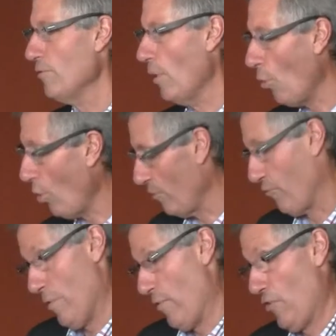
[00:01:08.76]
all of
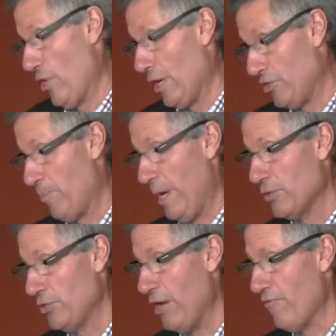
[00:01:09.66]
what we've heard, I
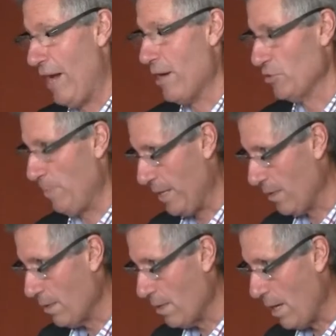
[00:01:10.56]
suppose, so far has been
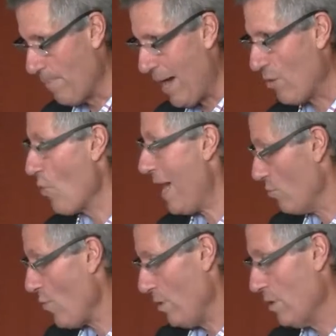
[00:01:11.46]
about
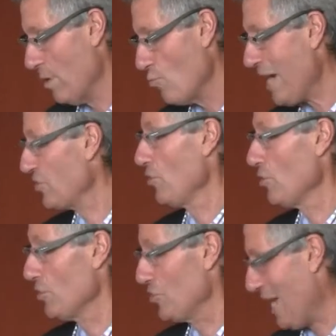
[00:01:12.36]

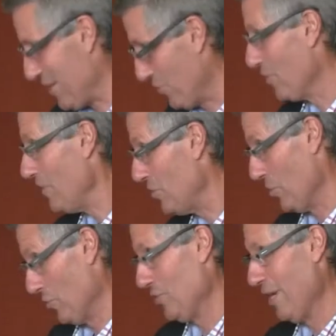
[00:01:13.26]
rational discussion of
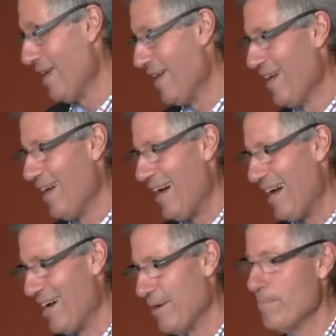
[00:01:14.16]
issues.
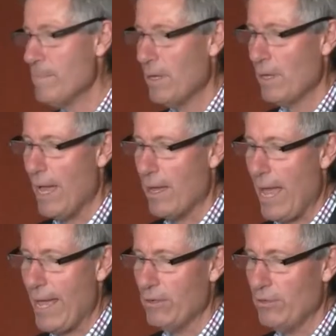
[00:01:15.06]

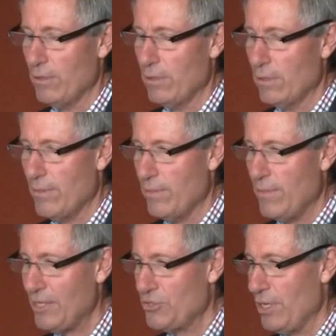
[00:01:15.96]
And
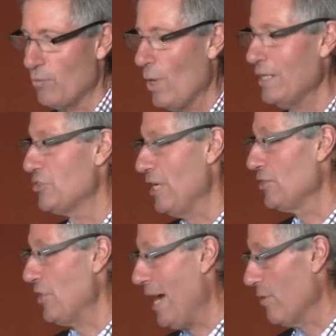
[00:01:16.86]
that's in one
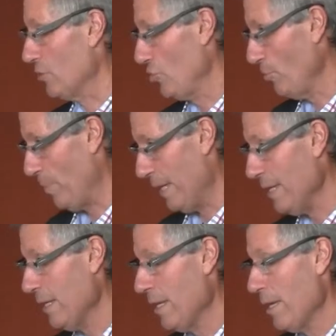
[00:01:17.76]
sense how it should
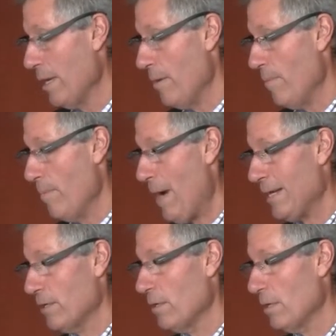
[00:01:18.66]
be,
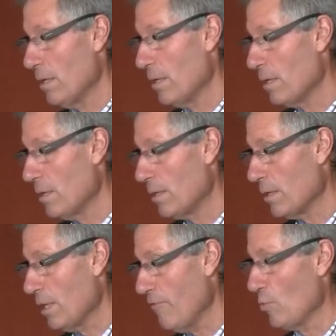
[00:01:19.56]
but
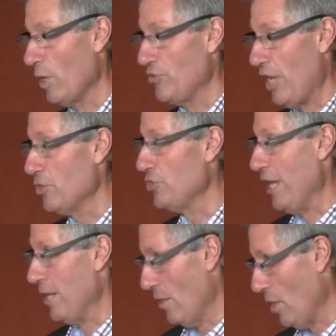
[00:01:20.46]
given what Joe
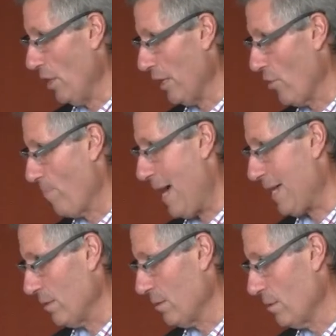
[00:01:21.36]
said earlier
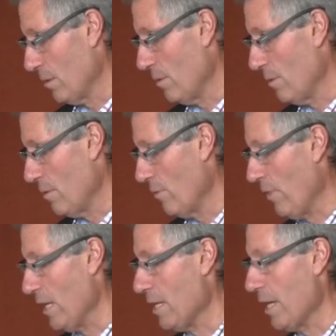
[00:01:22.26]
about
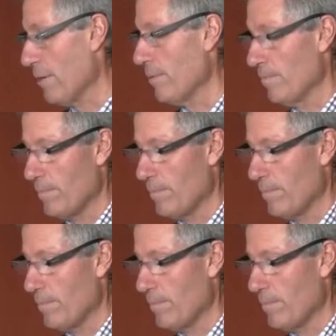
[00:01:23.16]
the